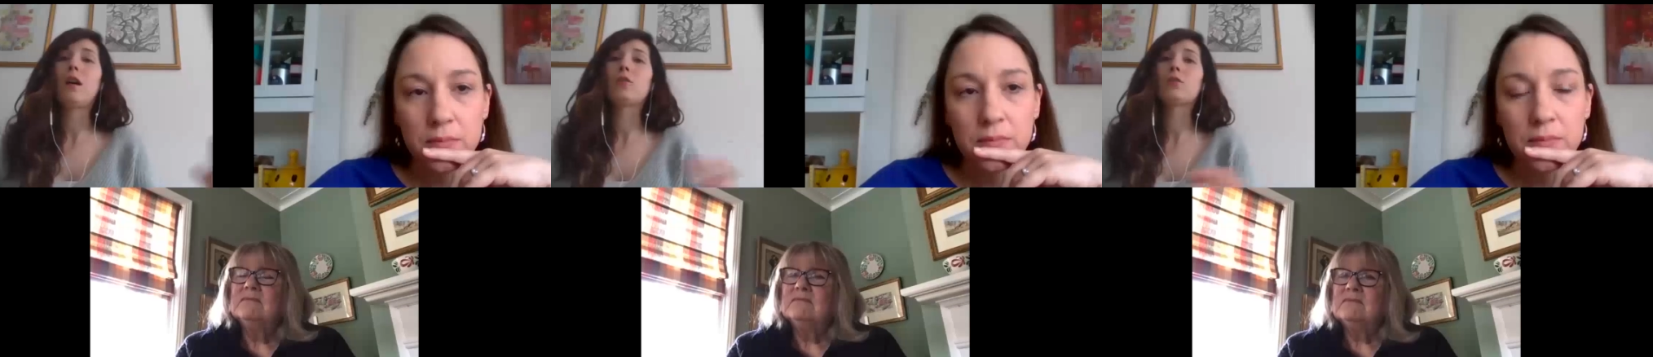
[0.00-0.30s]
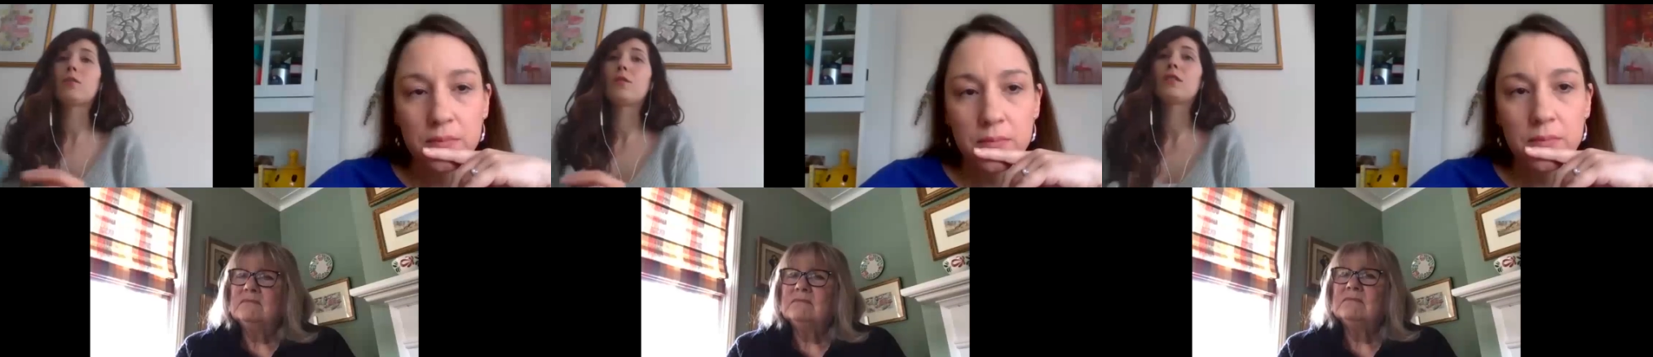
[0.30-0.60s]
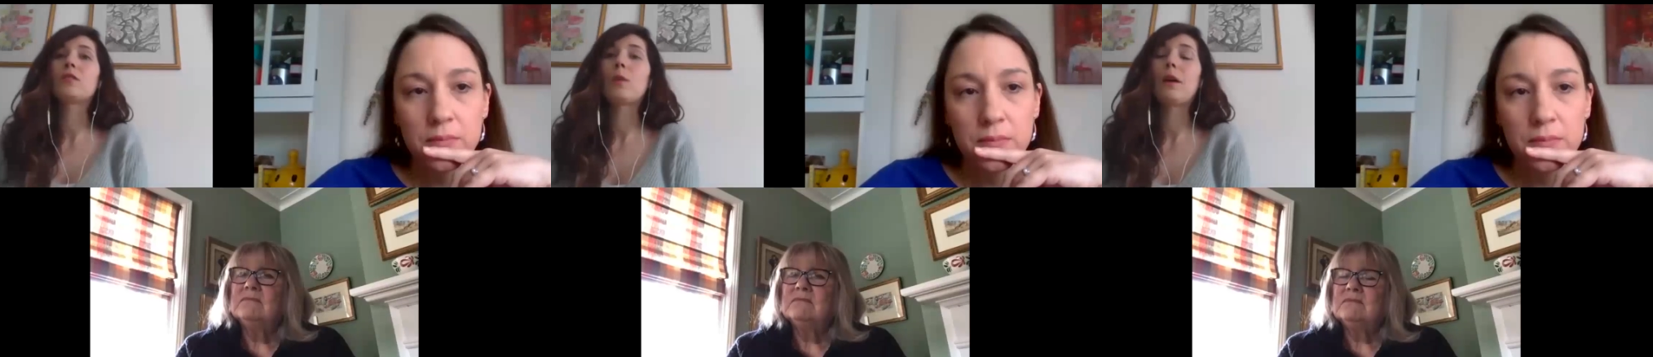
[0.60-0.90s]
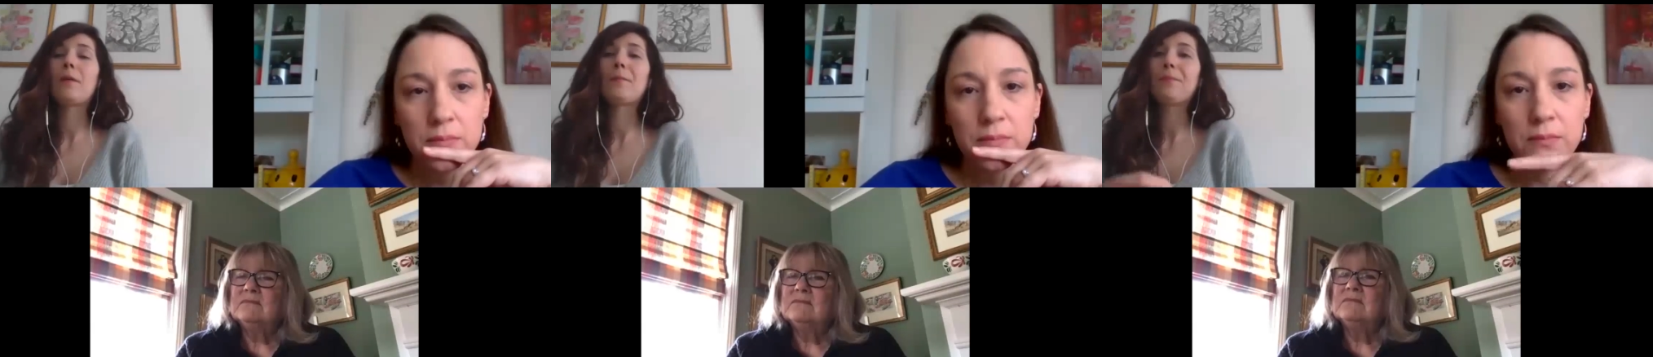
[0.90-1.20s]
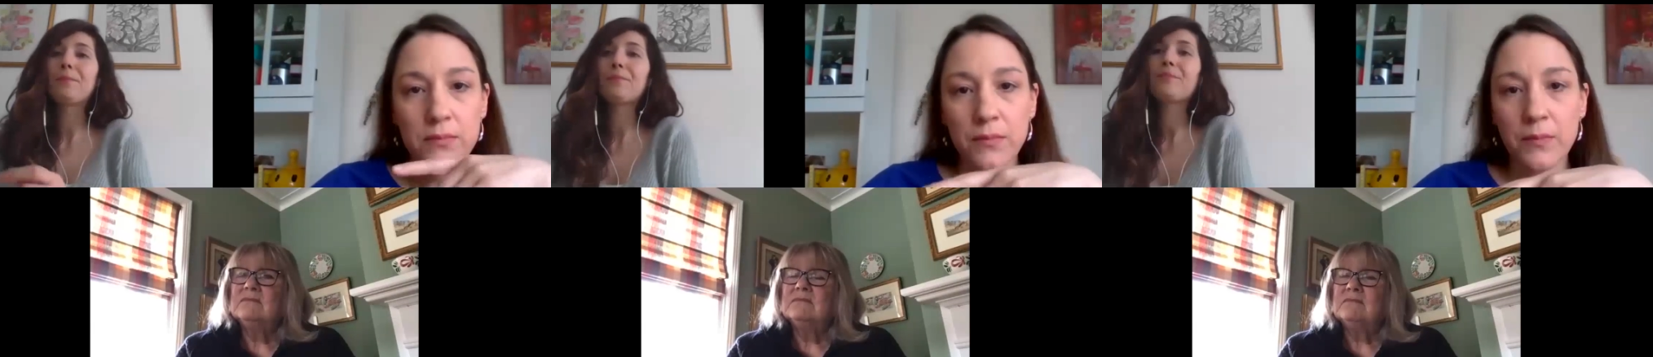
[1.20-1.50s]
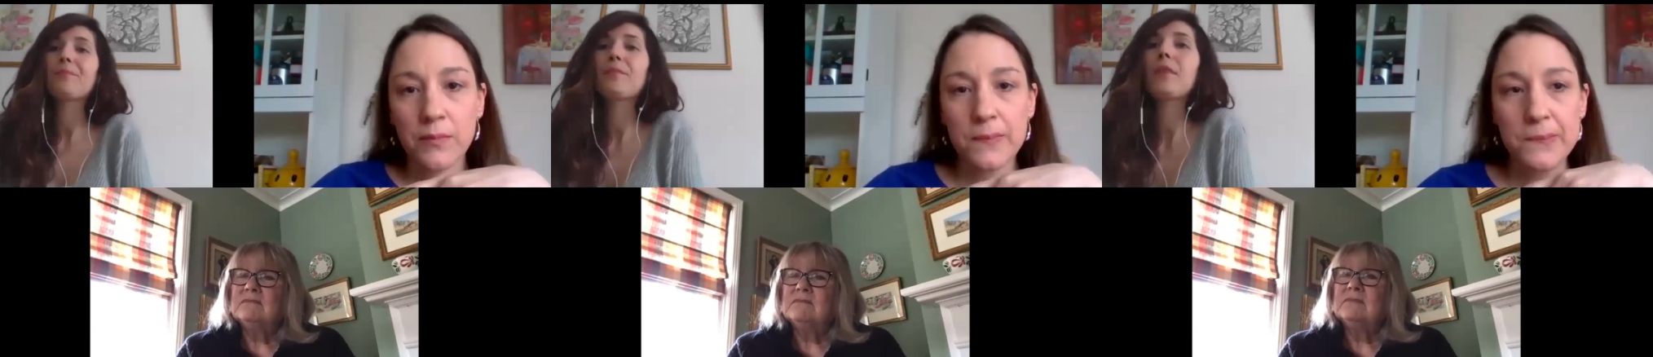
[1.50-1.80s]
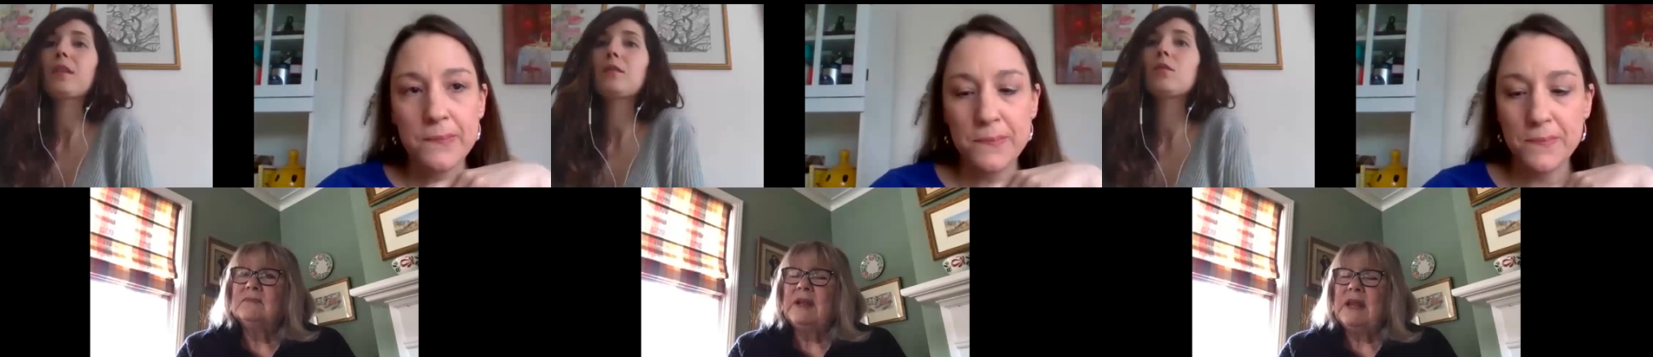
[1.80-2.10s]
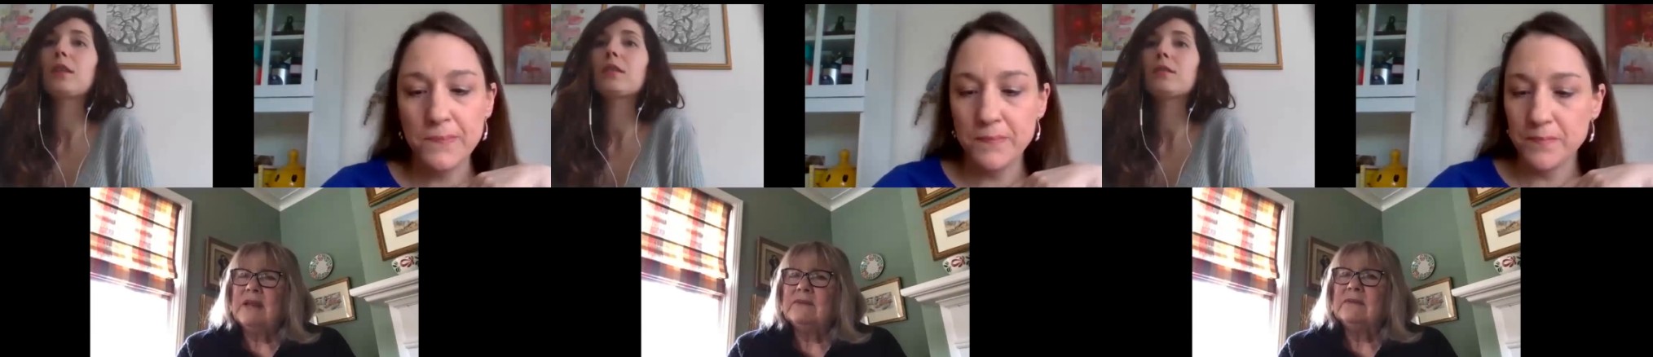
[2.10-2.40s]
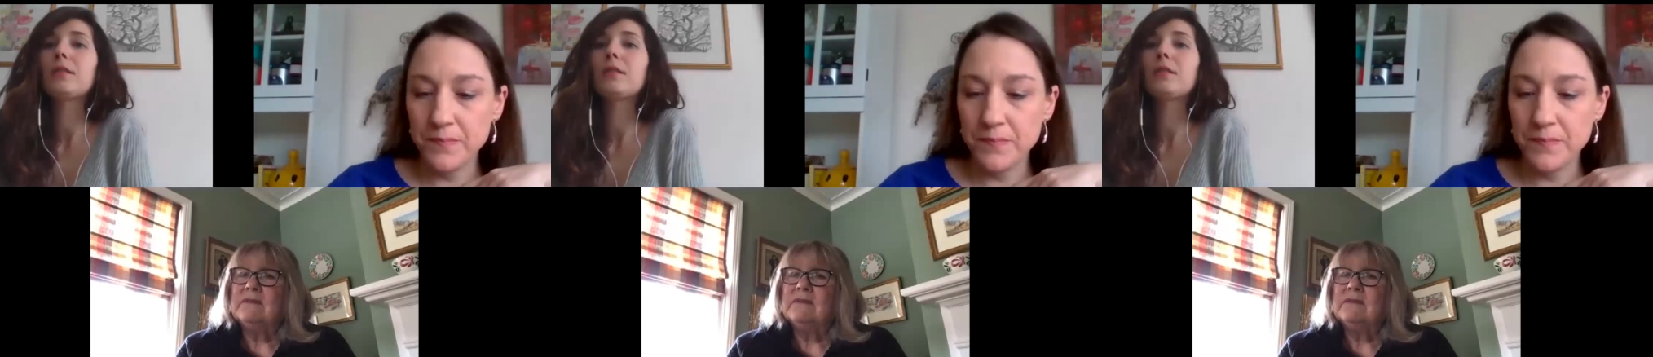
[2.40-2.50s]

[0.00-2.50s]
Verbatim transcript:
Speaker 1: uh, surface as well yes